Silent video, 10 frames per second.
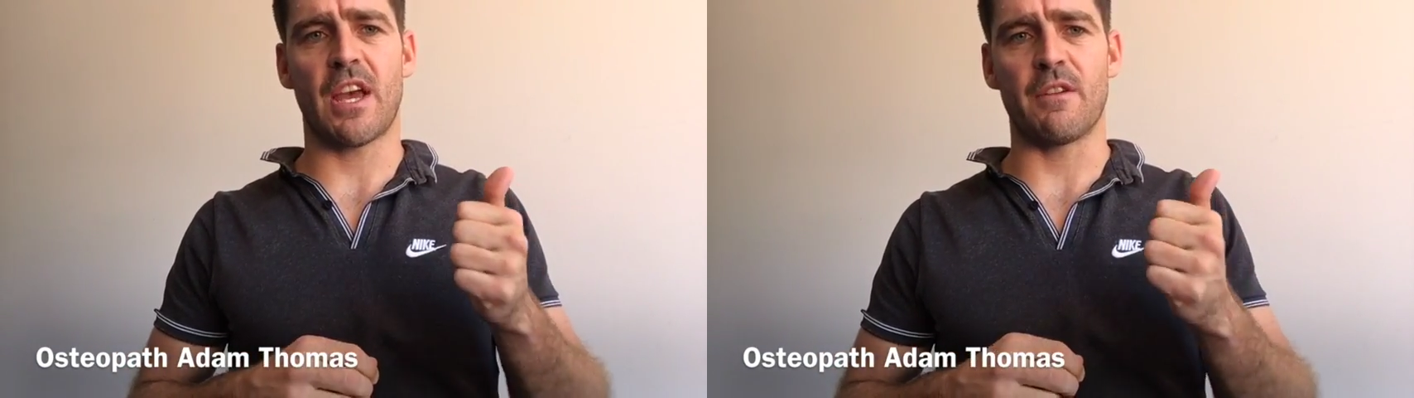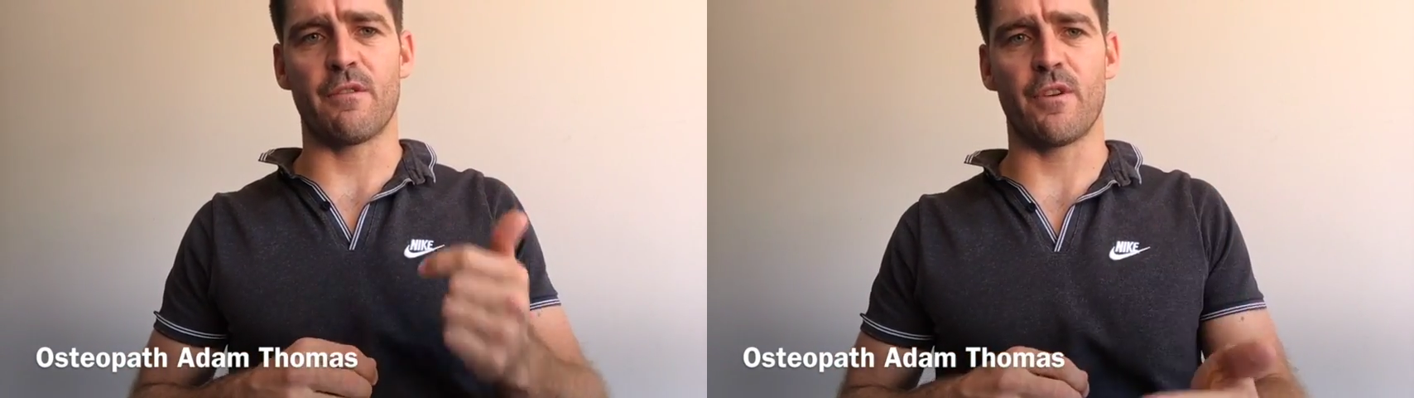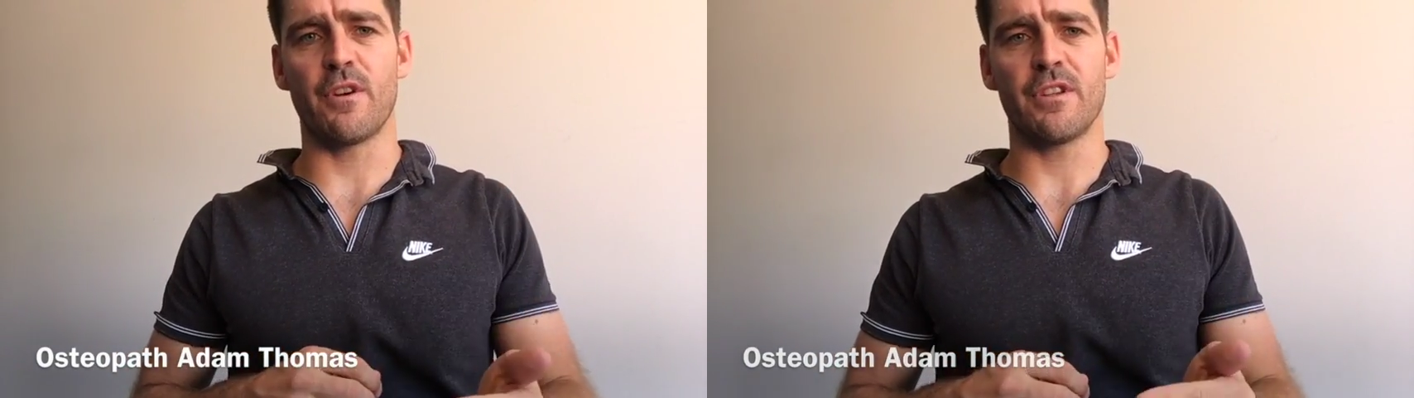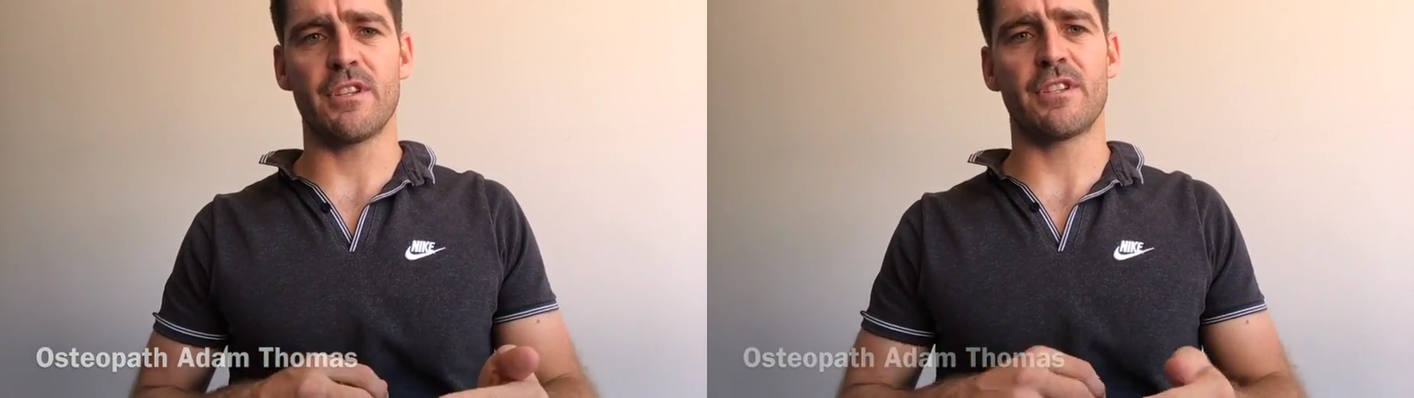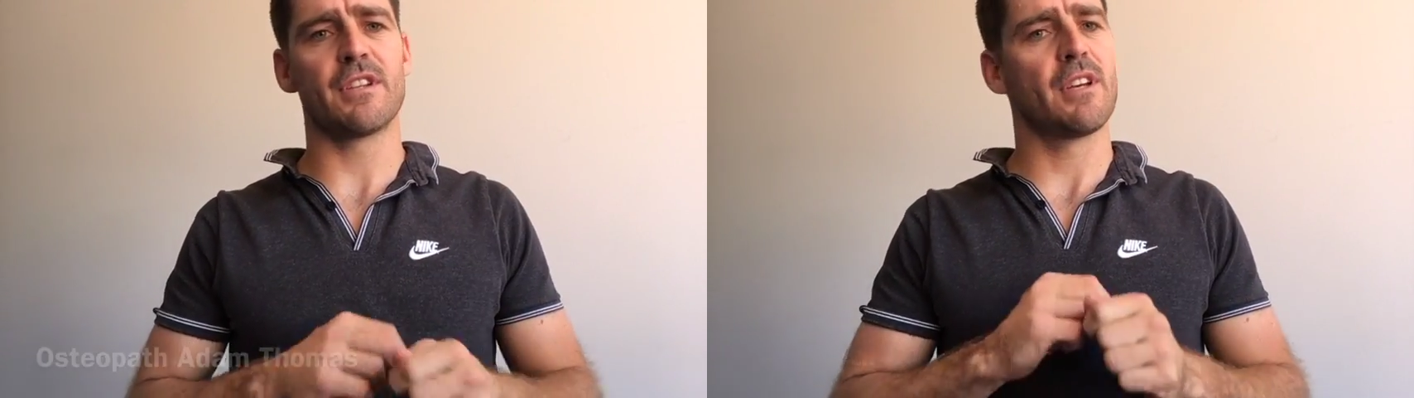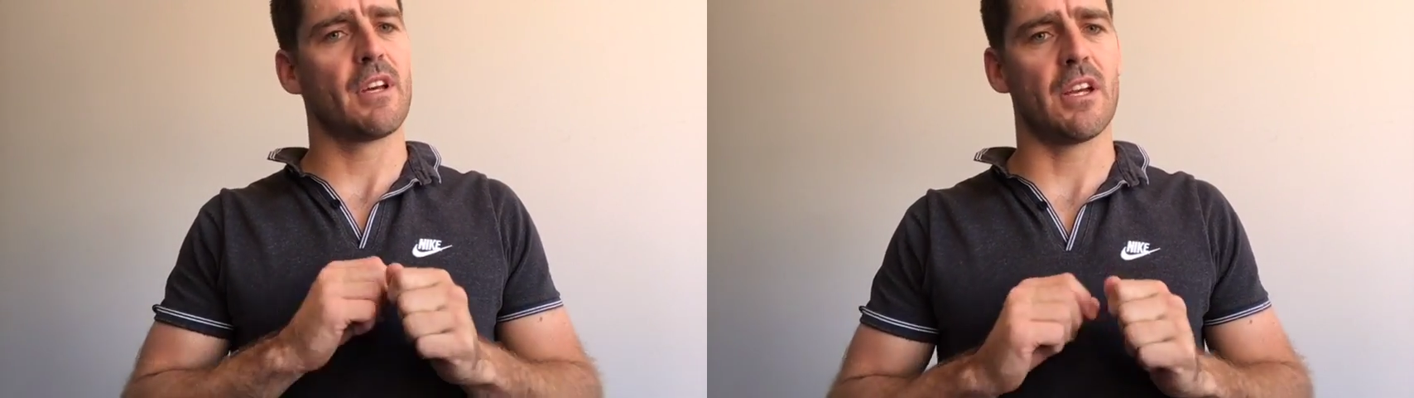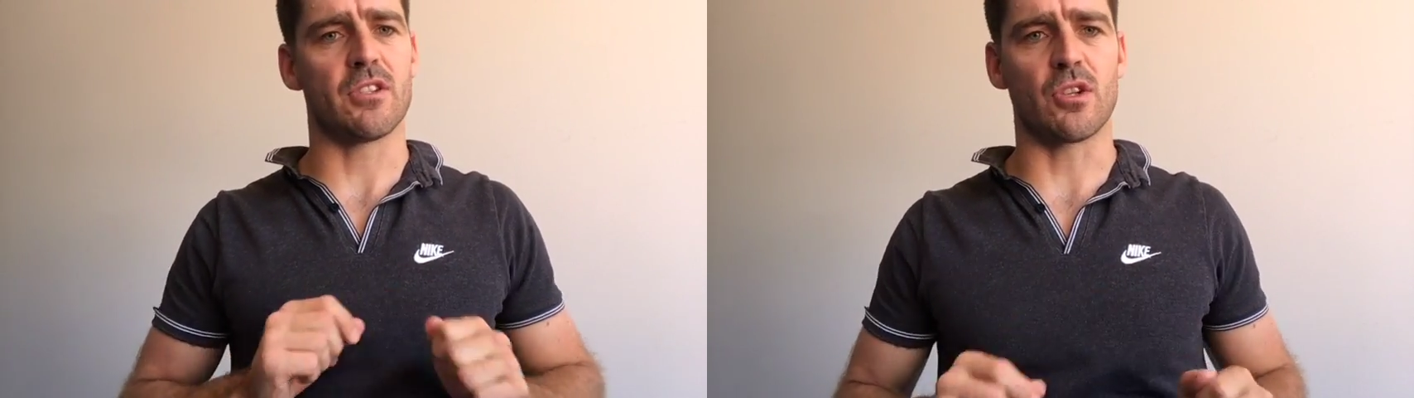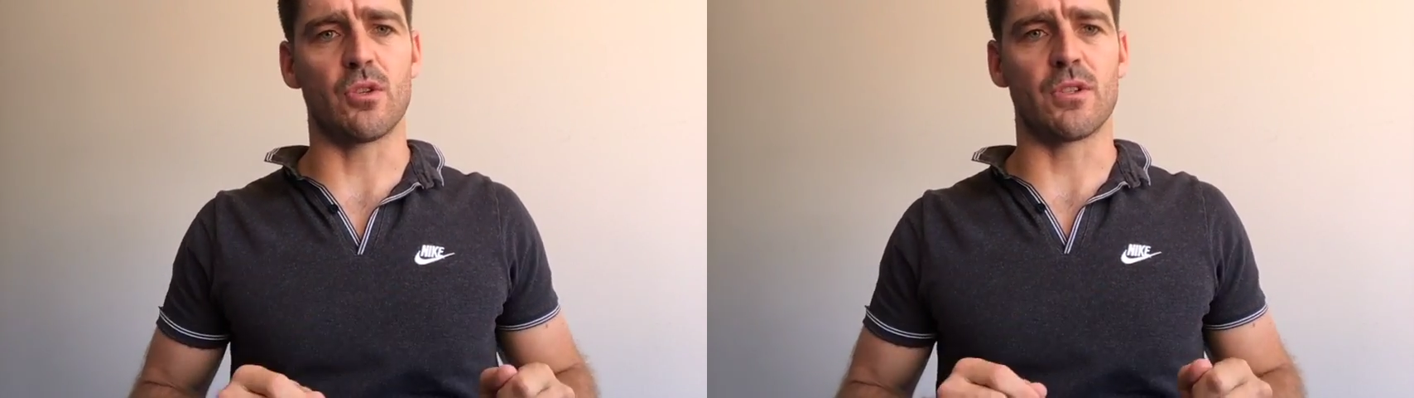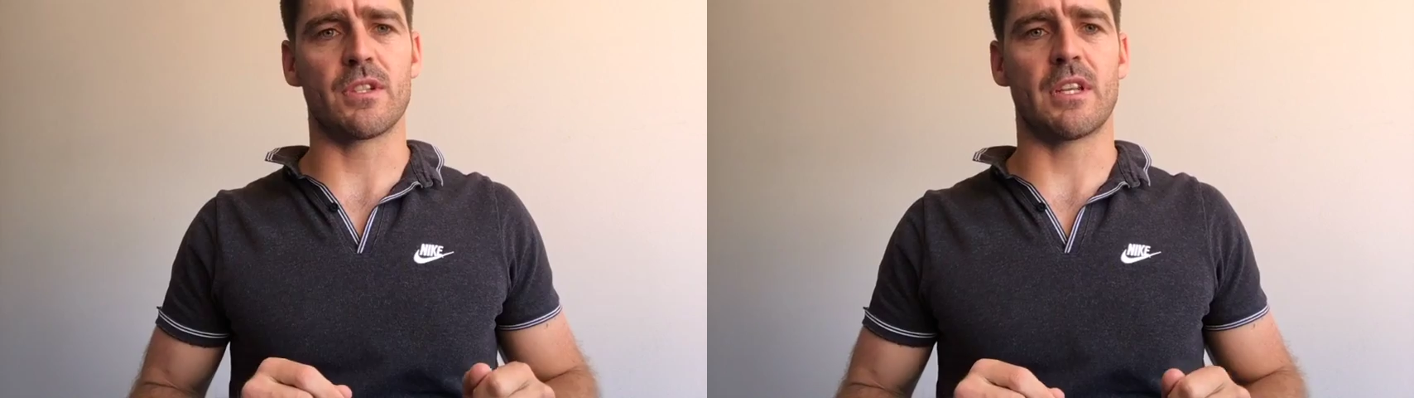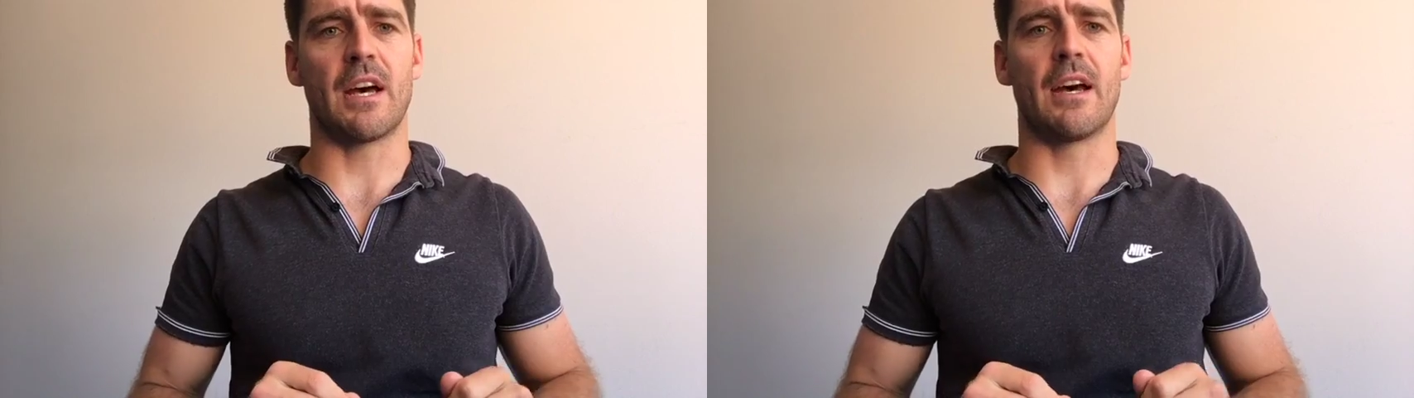and furthest, it's a good
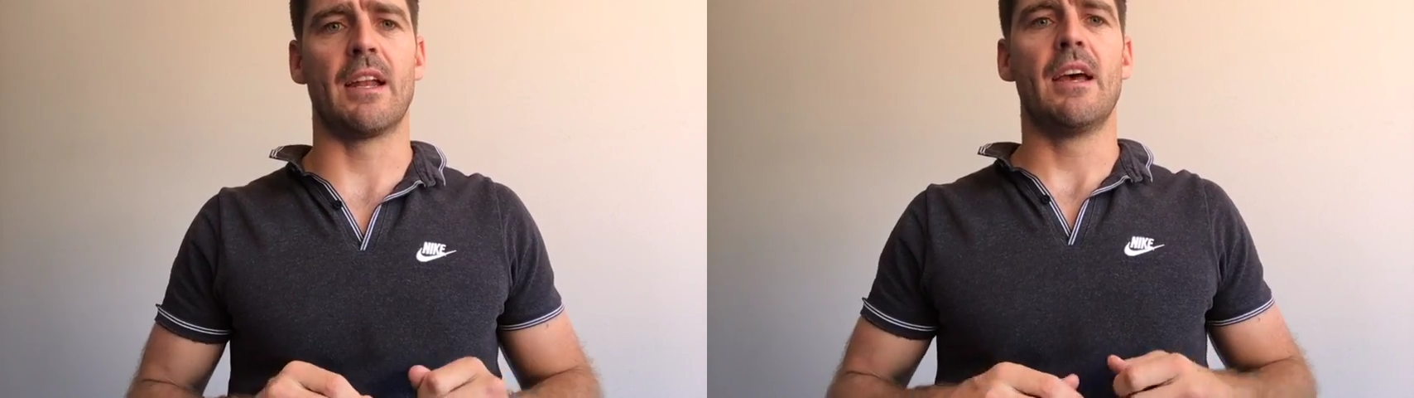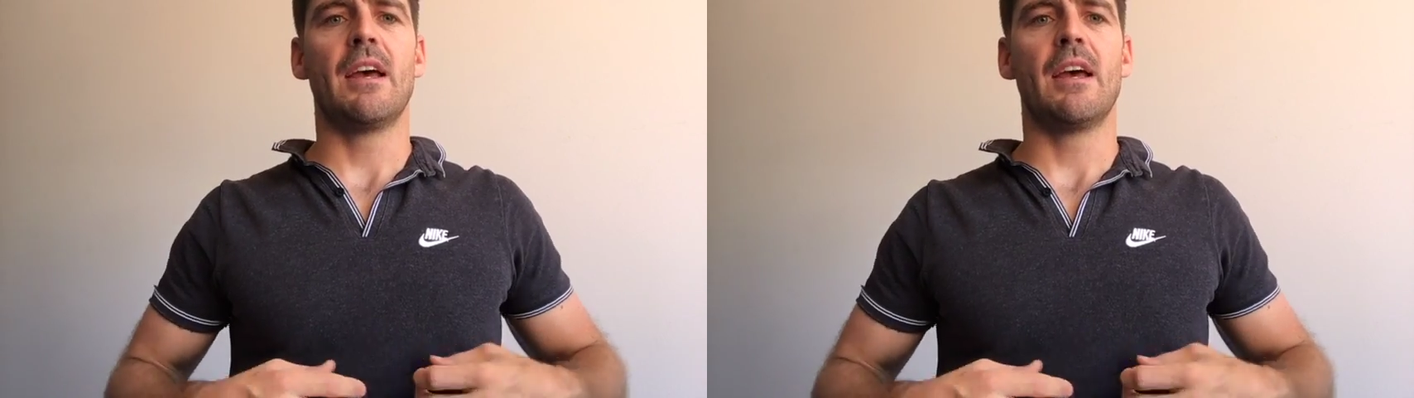start.